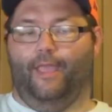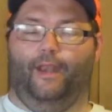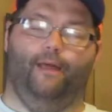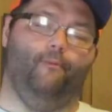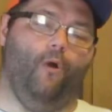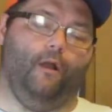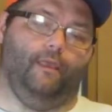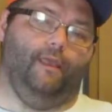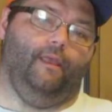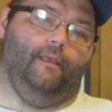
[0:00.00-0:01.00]
And I'm
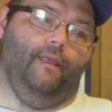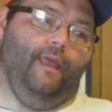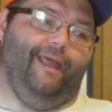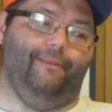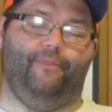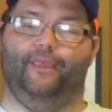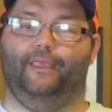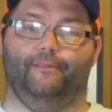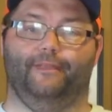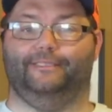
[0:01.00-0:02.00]
walking, and I'm
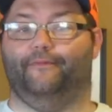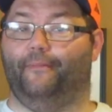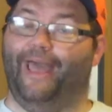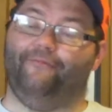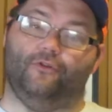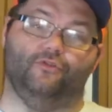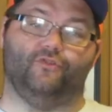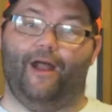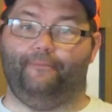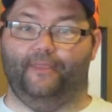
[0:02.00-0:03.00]
thinking to myself, I'm going to have to go
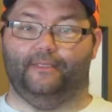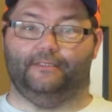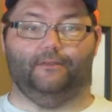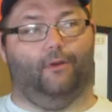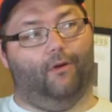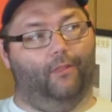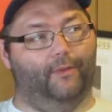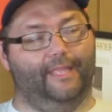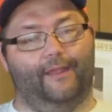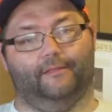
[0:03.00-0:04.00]
drop this all the
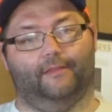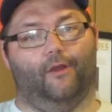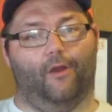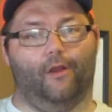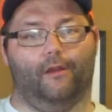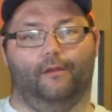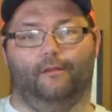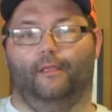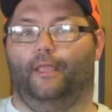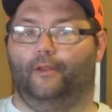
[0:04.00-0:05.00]
way down at the car
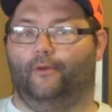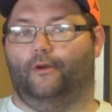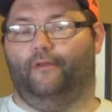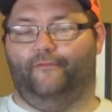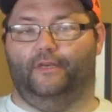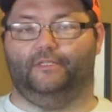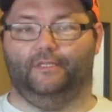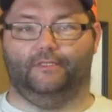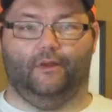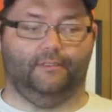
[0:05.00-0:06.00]
in order to finish
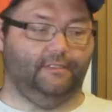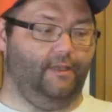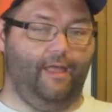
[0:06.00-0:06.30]
this yard sale.